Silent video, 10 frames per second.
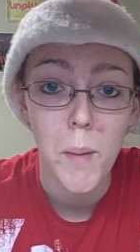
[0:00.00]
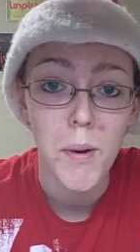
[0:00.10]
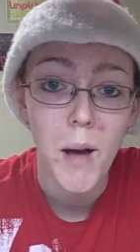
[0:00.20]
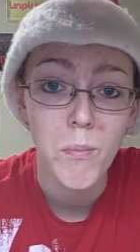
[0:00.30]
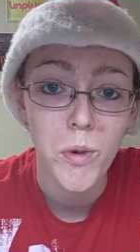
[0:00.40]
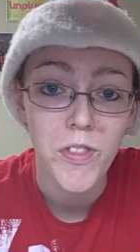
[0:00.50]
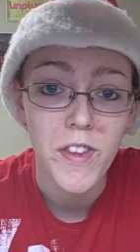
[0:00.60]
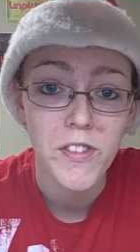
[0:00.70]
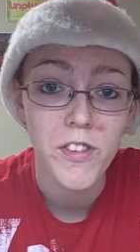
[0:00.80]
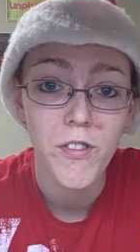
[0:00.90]
A problem with
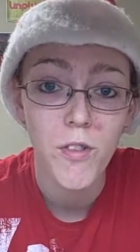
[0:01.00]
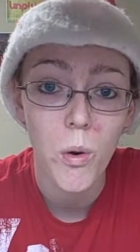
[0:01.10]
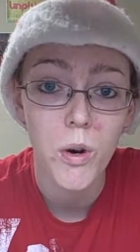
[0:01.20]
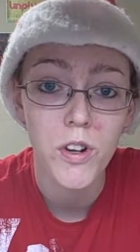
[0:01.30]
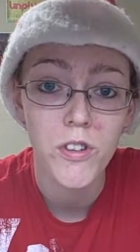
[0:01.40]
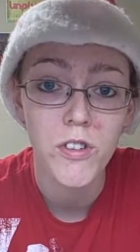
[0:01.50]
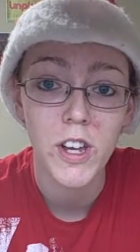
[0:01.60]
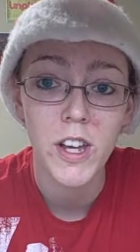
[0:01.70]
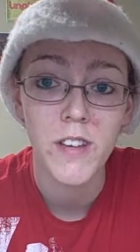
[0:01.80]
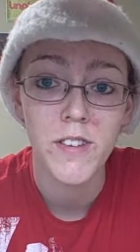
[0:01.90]
this, of course,
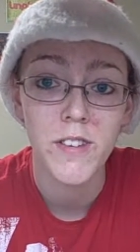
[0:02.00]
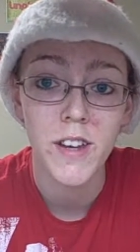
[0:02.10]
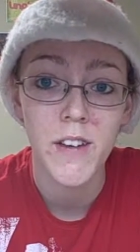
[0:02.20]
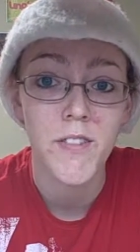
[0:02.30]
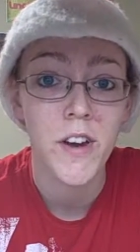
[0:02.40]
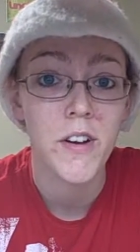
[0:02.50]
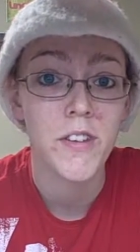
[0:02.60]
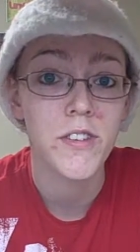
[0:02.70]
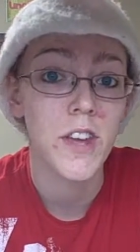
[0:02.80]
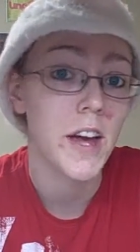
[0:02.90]
is if there
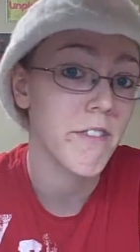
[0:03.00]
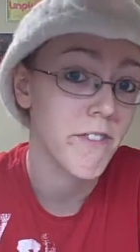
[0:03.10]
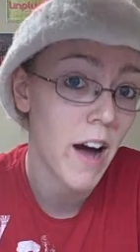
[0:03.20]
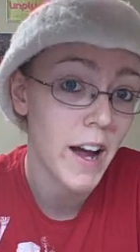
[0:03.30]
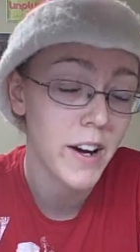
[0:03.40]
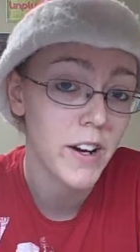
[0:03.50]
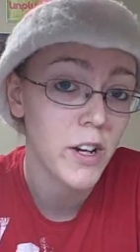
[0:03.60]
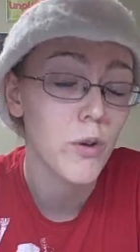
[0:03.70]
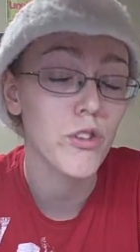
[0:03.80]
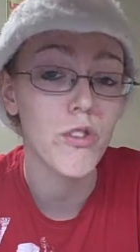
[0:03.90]
is, say, a fire,
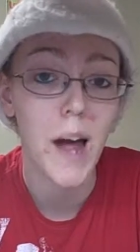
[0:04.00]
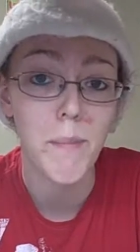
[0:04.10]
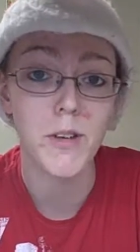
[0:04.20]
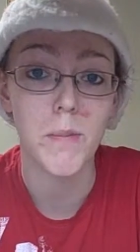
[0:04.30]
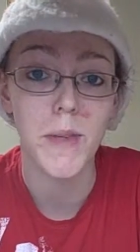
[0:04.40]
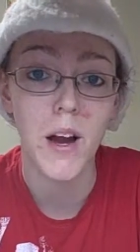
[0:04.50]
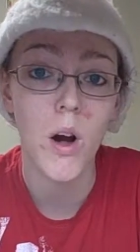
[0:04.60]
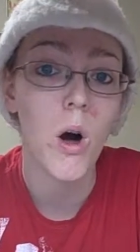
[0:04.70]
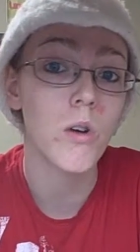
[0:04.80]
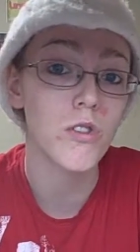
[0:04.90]
you're trapped up
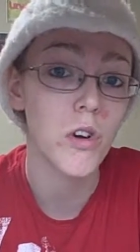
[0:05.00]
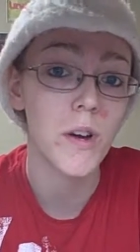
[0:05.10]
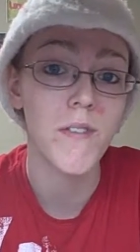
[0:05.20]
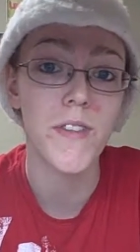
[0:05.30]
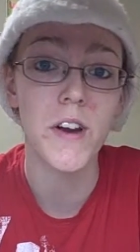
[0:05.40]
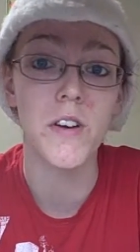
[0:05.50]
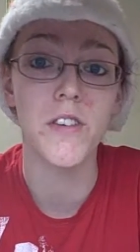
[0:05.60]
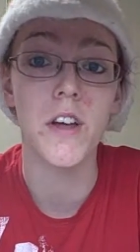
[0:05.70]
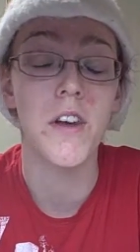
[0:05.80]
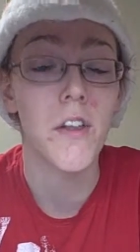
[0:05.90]
there. Also, if
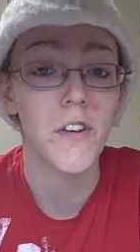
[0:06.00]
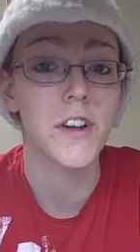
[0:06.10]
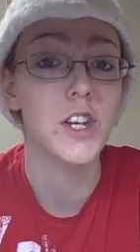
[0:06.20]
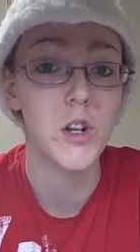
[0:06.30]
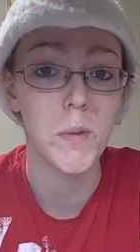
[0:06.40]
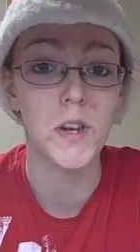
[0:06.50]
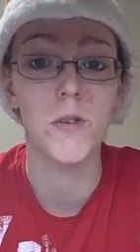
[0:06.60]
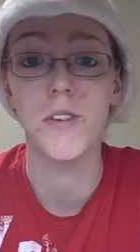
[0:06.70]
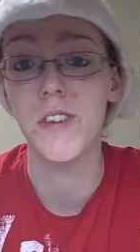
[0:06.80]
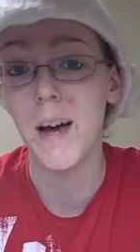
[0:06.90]
there's another human
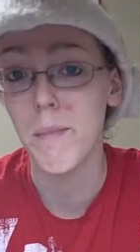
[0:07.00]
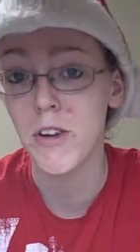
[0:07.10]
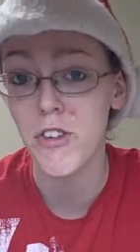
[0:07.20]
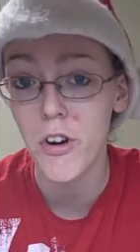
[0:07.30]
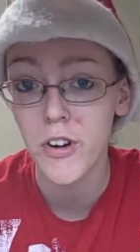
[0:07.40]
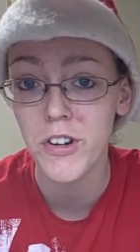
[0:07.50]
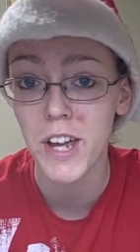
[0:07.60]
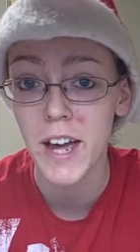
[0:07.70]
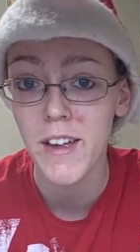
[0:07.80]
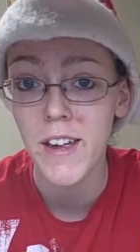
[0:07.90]
who has not been turned
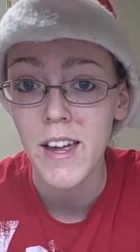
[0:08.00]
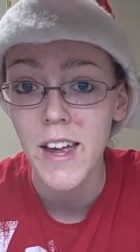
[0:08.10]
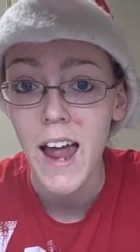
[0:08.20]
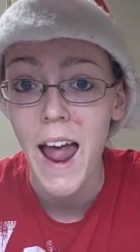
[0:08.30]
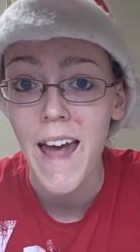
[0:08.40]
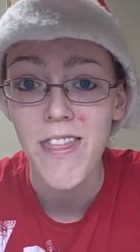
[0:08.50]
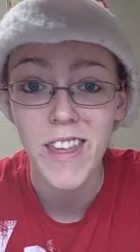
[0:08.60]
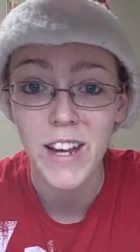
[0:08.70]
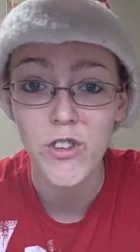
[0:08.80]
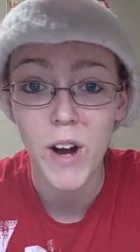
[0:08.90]
yet and
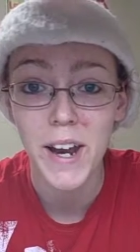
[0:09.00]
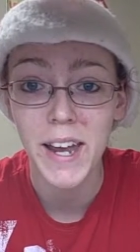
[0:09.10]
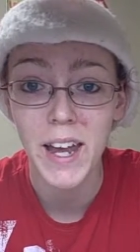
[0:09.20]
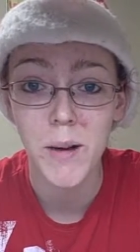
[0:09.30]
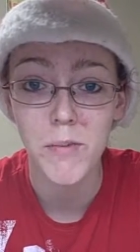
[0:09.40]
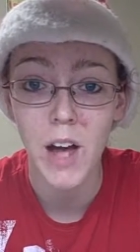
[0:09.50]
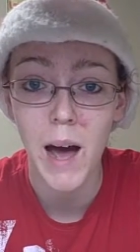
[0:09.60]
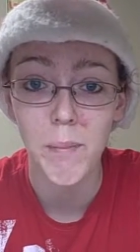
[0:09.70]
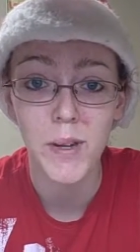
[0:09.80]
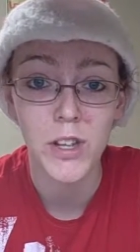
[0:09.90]
they try to get up
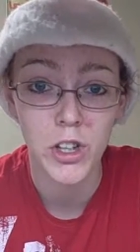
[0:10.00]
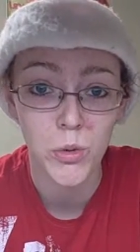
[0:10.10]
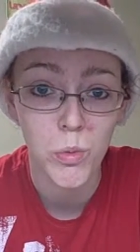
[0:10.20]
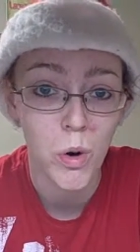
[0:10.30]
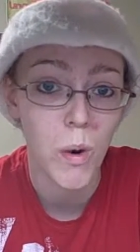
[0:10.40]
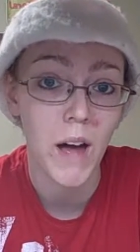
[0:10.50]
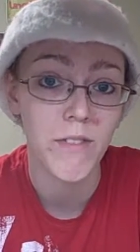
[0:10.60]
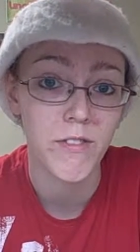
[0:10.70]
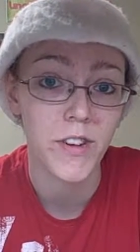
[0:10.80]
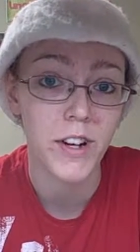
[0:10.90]
top, you won't
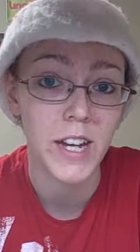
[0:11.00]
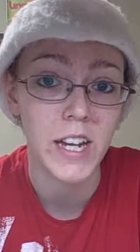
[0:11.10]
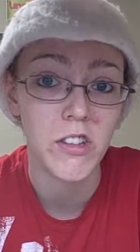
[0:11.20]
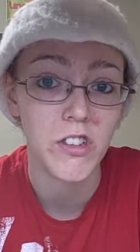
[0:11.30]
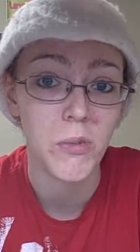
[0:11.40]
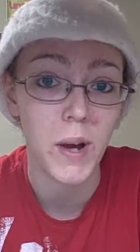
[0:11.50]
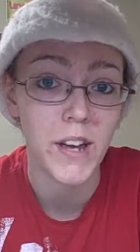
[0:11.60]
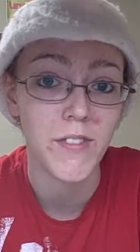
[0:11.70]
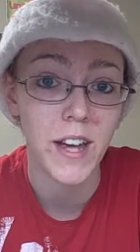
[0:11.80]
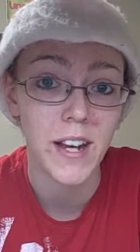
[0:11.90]
have a very easy way
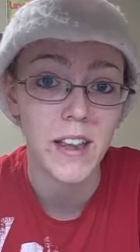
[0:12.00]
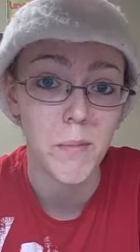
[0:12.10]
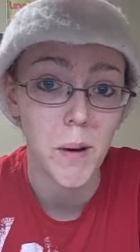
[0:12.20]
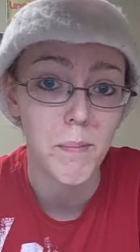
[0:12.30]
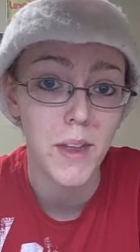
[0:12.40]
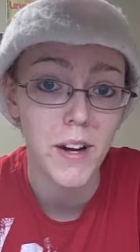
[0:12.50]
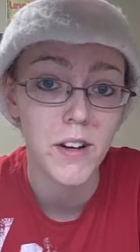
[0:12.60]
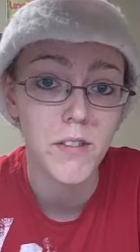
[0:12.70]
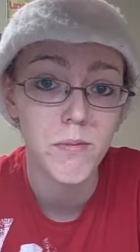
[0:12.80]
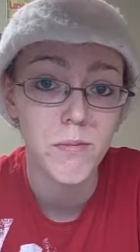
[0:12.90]
of getting them up there.